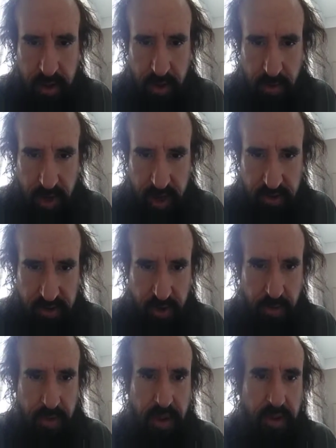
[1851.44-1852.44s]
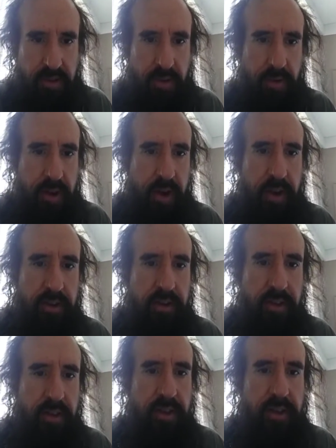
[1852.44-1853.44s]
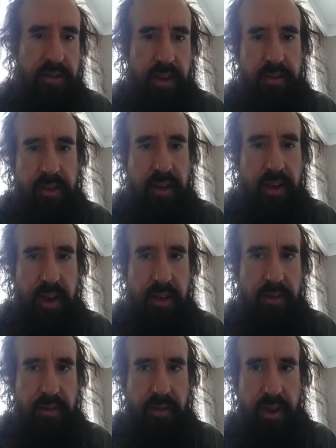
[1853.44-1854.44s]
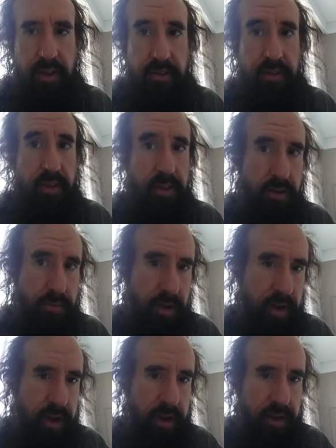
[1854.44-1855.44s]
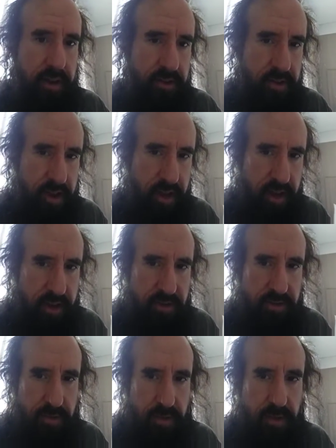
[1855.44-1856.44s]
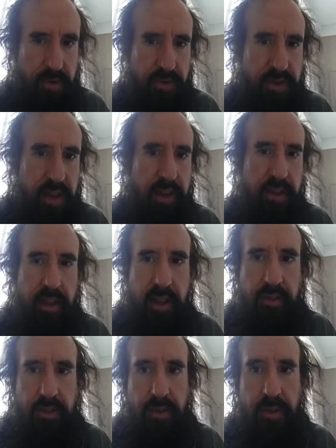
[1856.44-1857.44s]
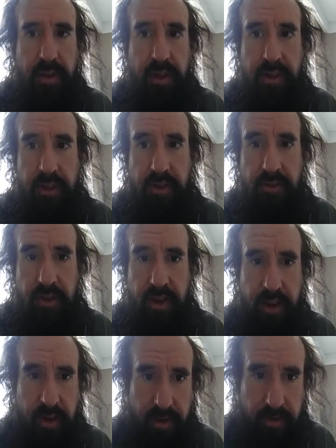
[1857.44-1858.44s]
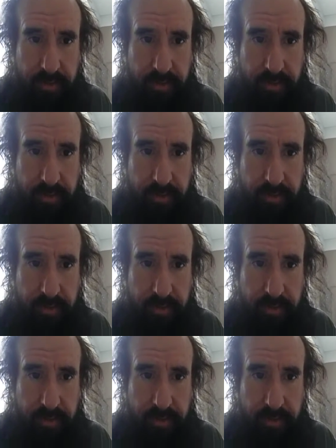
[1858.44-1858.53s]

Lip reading: Okay, so the necessity and cause and effect is all in your mind. It's caused through psychological conditioning.